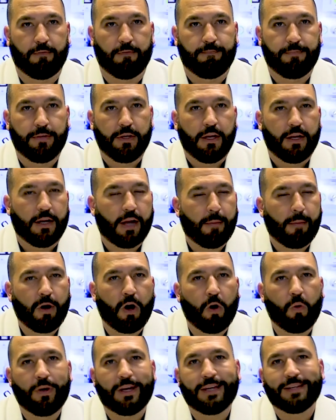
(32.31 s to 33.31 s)
And I'm
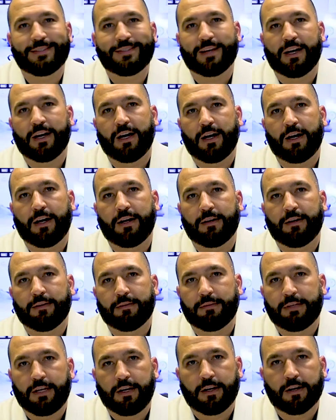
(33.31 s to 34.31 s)
always
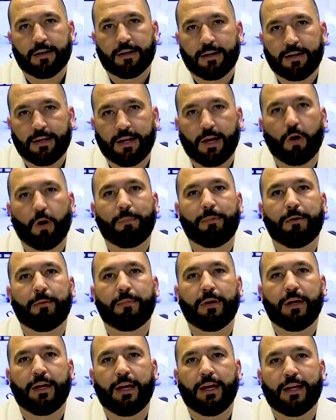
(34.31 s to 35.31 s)
here to help
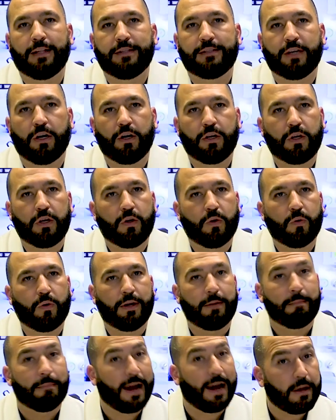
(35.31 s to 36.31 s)
them and tell you,
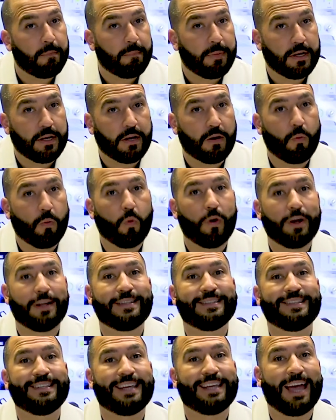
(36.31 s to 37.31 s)
in my opinion, what
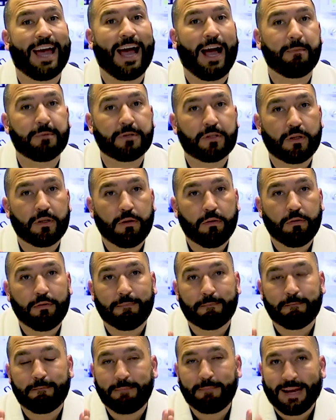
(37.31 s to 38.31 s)
is the absolute
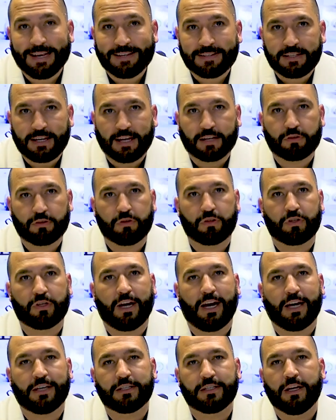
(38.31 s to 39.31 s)
best
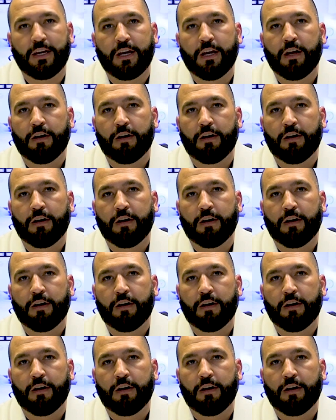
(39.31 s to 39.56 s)
exercise